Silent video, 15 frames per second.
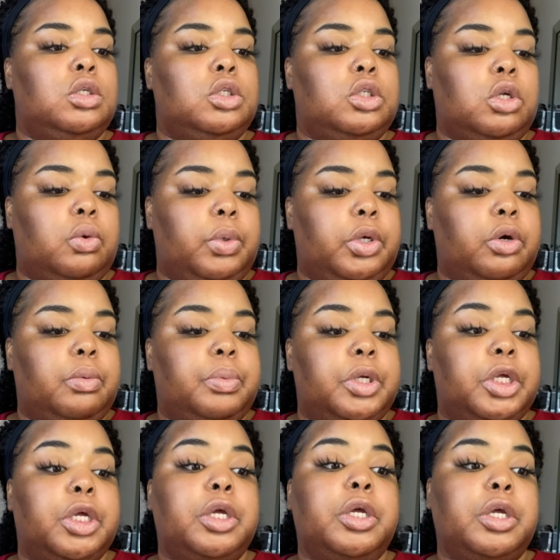So we're going to
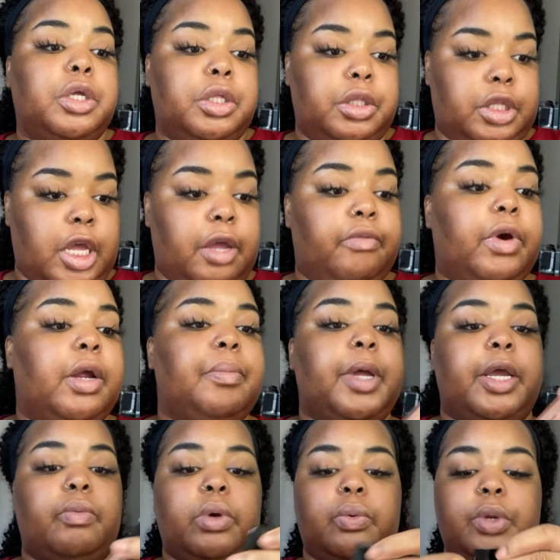put that right
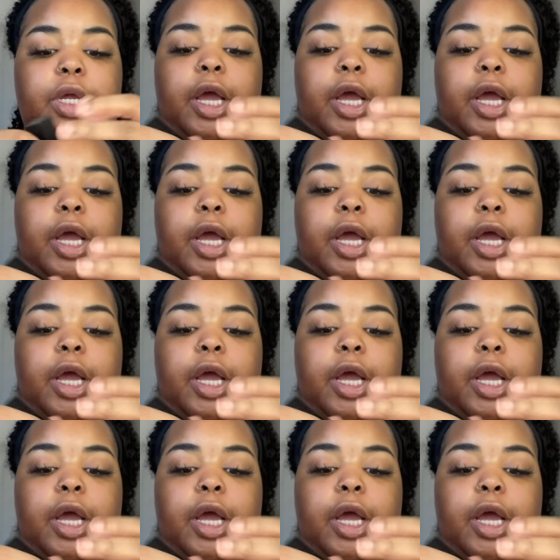back where we